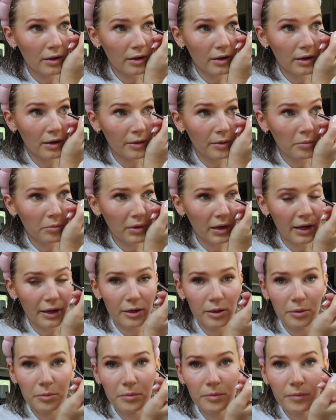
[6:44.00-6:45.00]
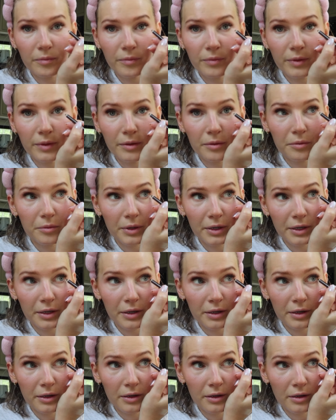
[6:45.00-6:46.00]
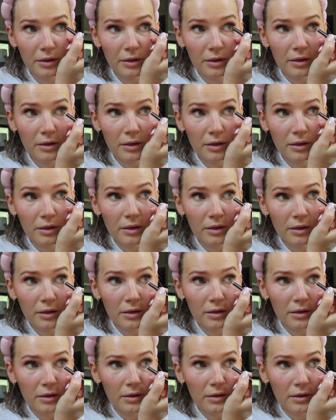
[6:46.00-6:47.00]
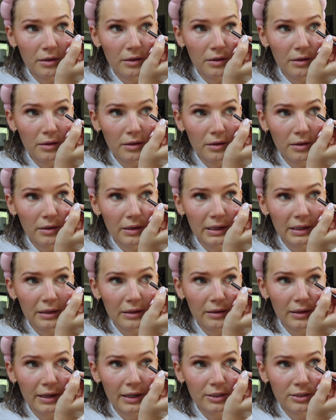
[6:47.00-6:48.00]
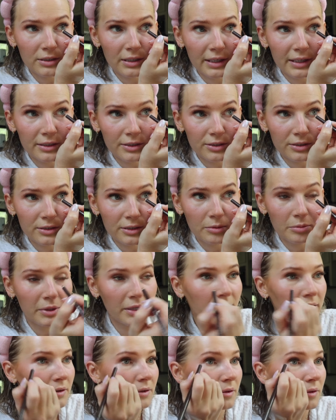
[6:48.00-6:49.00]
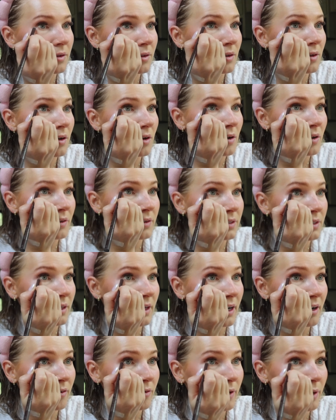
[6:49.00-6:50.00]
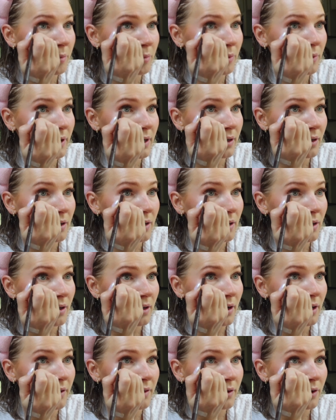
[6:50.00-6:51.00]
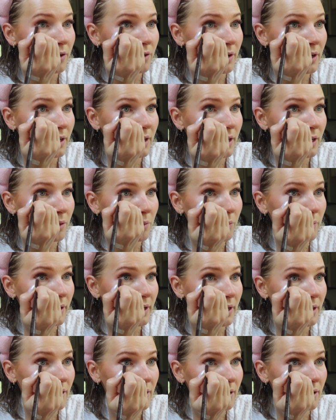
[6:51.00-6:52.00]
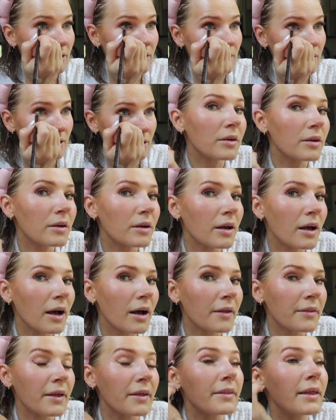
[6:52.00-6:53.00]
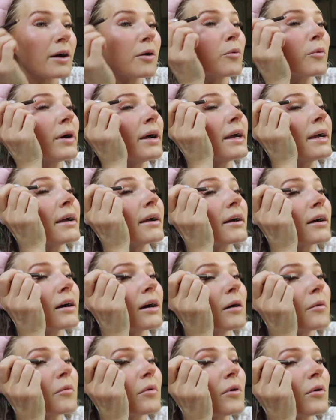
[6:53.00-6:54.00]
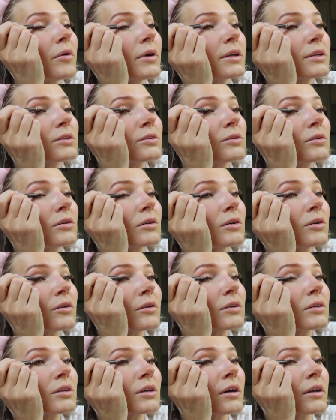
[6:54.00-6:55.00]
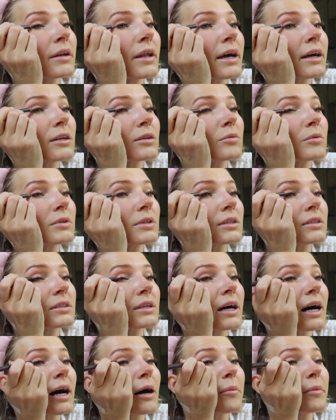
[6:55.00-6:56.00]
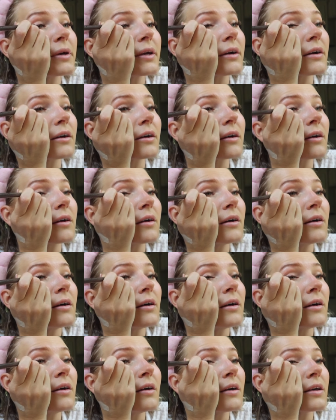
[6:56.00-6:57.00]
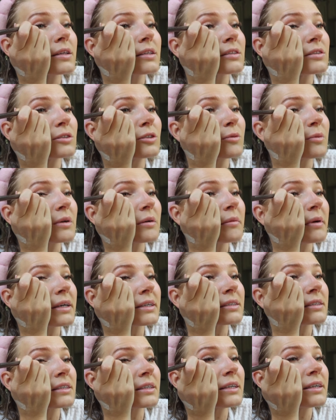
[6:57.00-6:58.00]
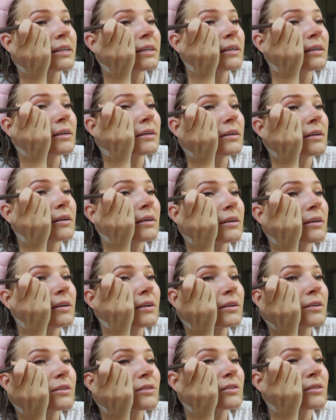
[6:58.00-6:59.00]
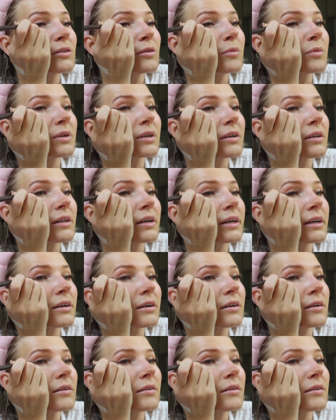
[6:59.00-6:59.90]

on the bottom right here like the lash line just a bit to the halfway point and then create a wing and then that wing I'm going to connect with the top here super messy super like